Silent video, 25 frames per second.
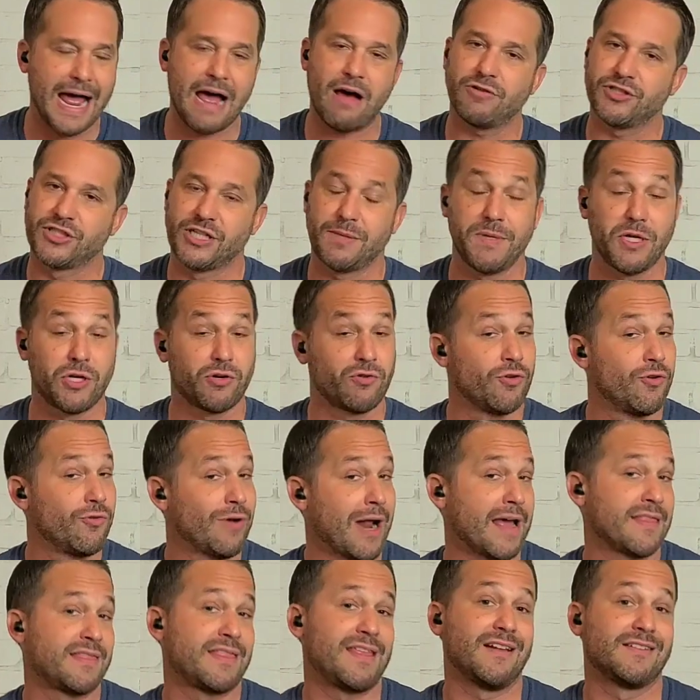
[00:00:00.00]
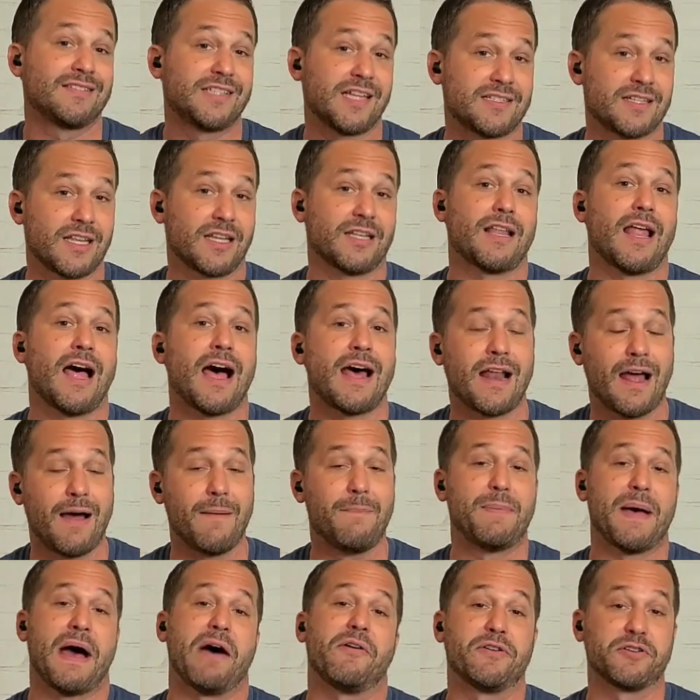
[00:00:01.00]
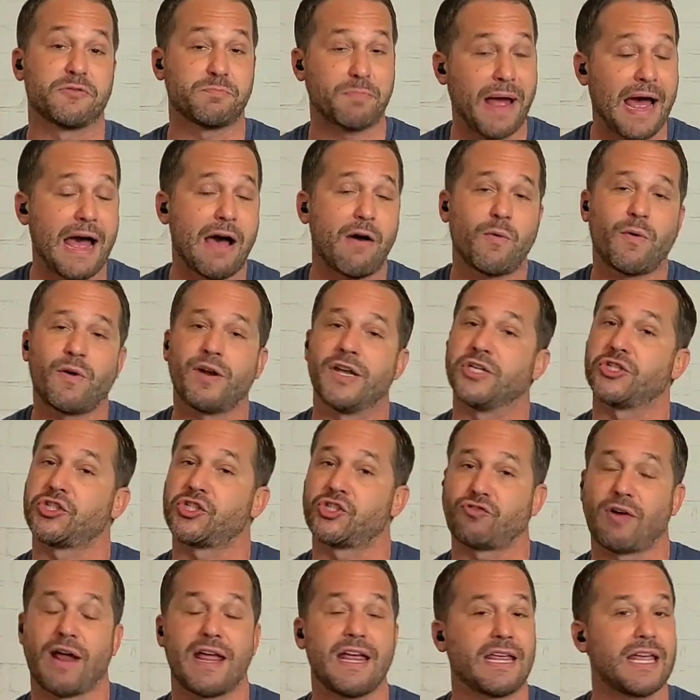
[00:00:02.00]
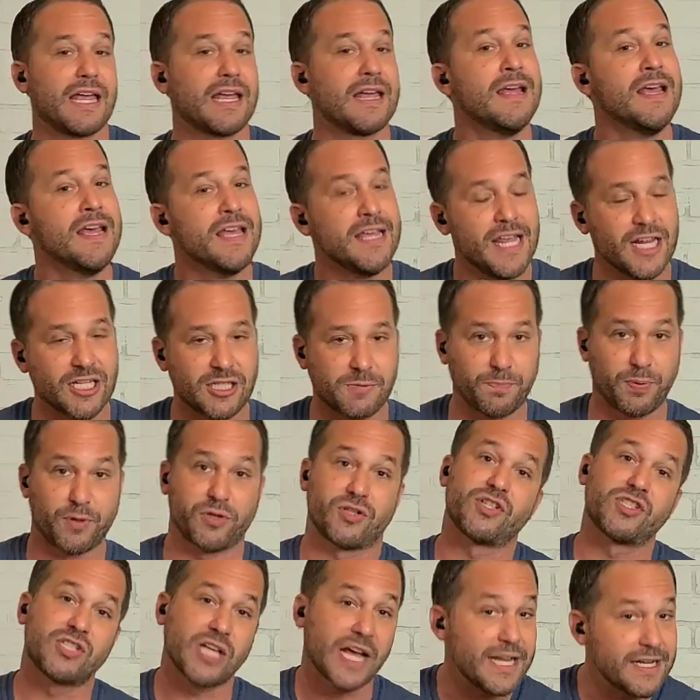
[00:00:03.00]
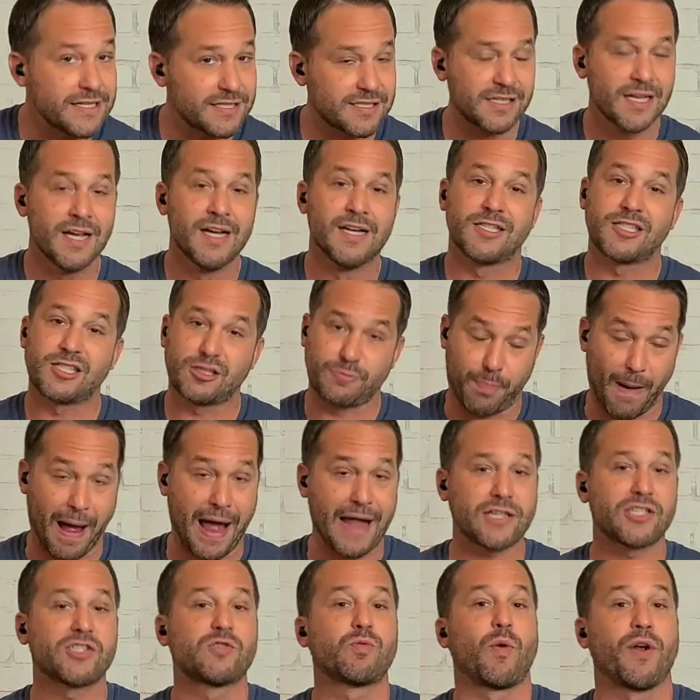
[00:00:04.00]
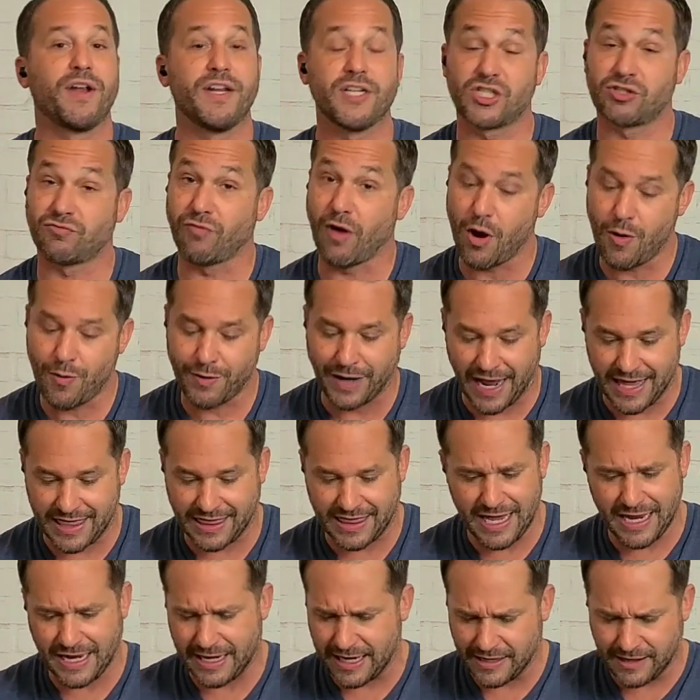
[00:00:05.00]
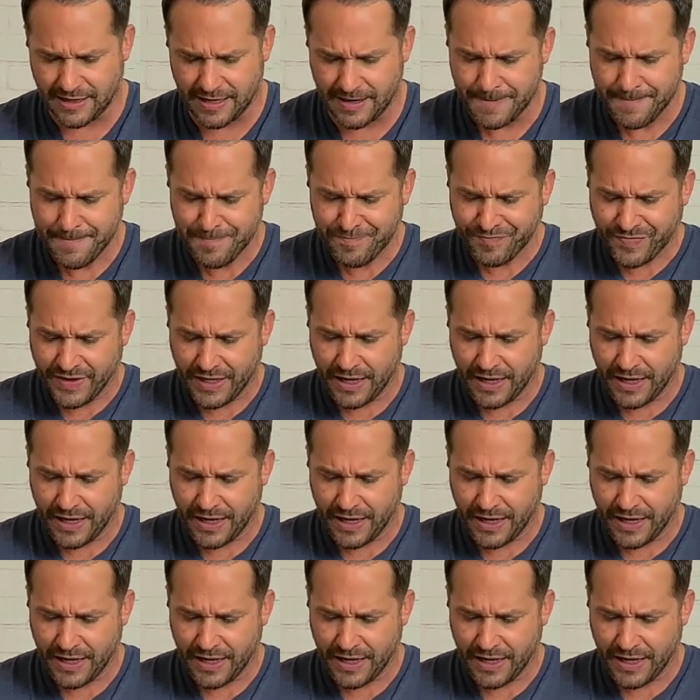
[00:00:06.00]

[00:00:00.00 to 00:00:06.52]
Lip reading: out Jimmy Crute, I think says a lot about his power, his striking, his precise spots where he's throwing. I think in the